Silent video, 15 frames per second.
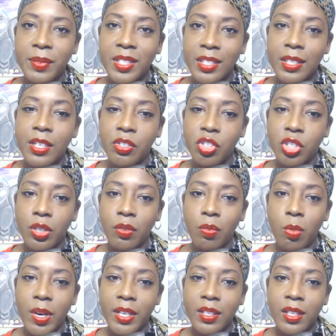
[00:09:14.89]
scene should
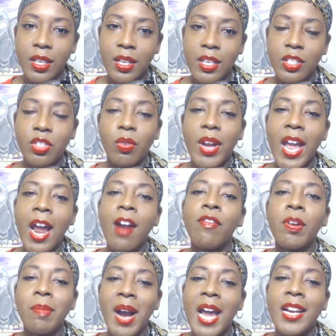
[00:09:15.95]
have went. So
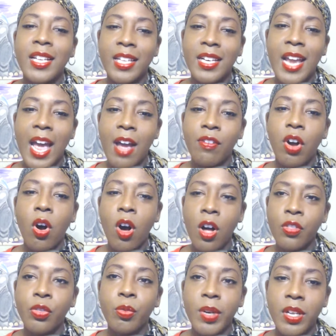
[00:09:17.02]
everybody can have,
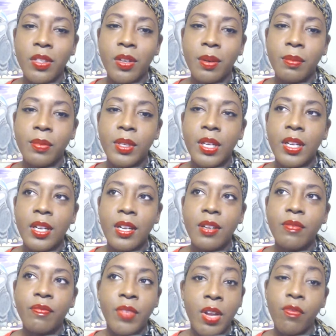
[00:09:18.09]
all three of them.
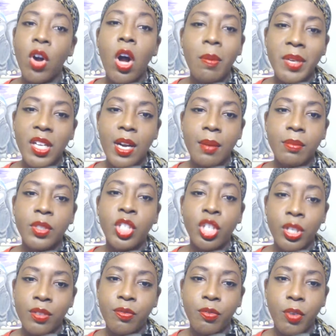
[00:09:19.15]
They've all become
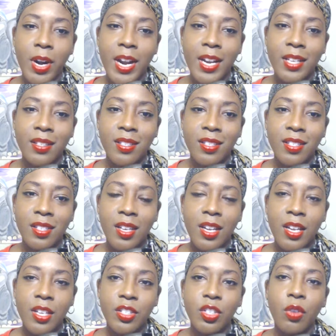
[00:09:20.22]
good friends.
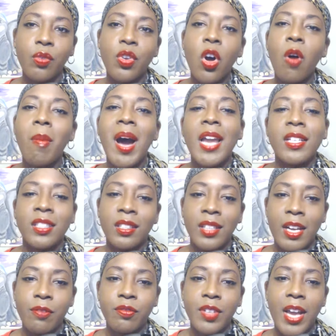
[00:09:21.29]
So nobody's
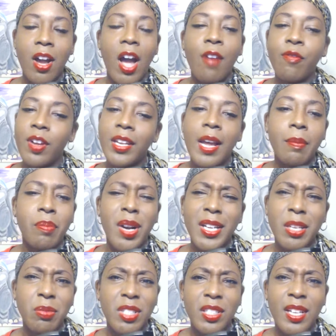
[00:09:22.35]
left out. I felt like
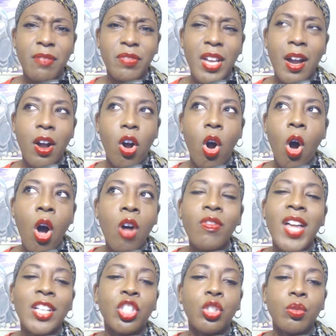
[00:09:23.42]
Bucky was left out. All
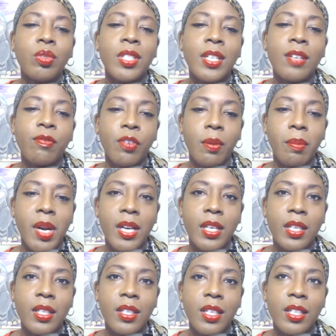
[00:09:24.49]
that you did for
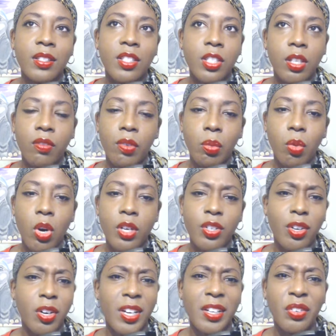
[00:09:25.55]
Bucky in Civil War,
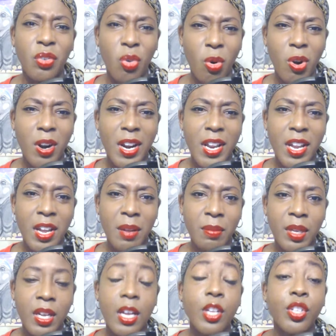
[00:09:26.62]
you're gonna ignore
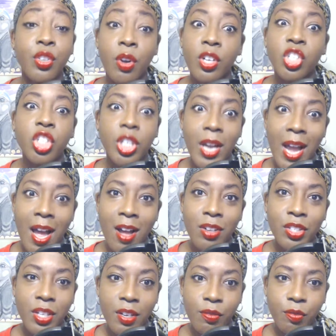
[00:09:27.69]
him, your
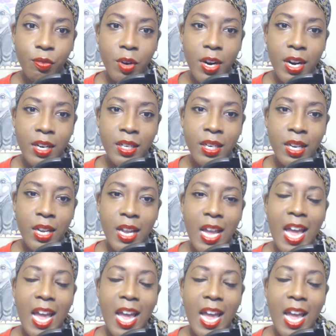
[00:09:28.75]
childhood friend,